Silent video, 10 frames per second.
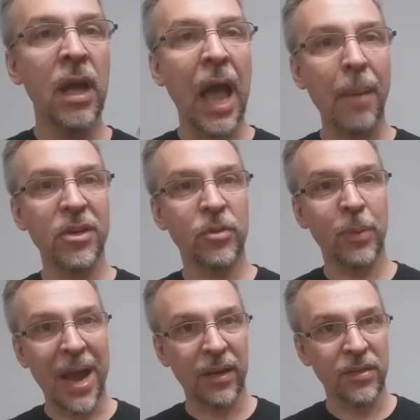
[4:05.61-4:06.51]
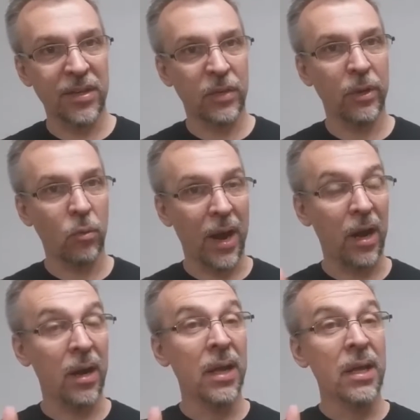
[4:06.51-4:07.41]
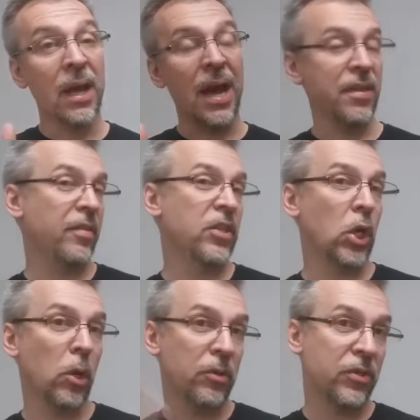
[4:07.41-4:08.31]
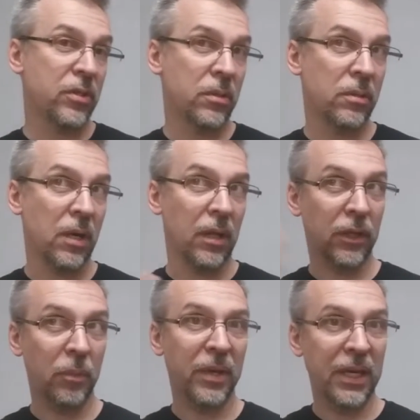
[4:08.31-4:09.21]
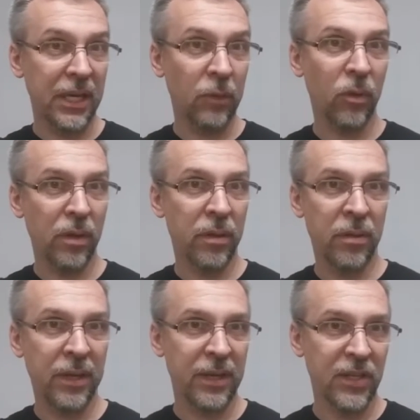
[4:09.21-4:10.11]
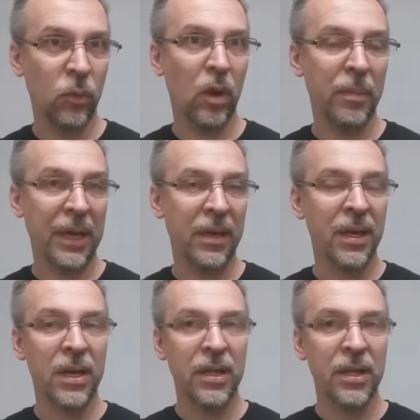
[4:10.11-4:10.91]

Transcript: How much practice does it require? I think this goes a little bit in with, is it well made?